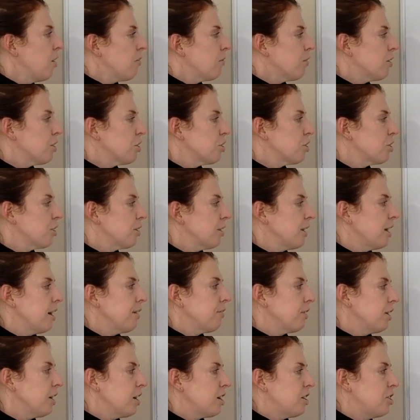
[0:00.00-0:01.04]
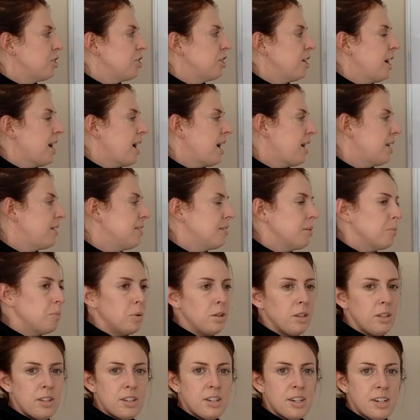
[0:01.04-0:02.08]
Virtually every country has a
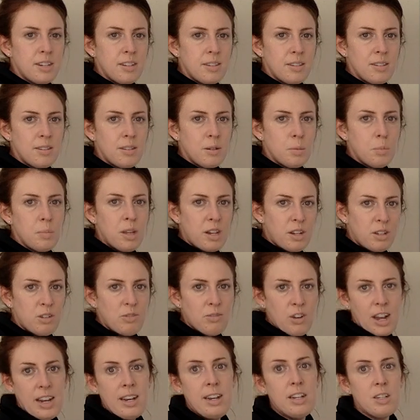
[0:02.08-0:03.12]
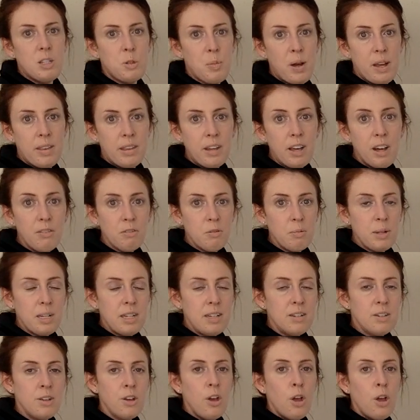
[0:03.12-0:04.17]
military system that is financed by the government.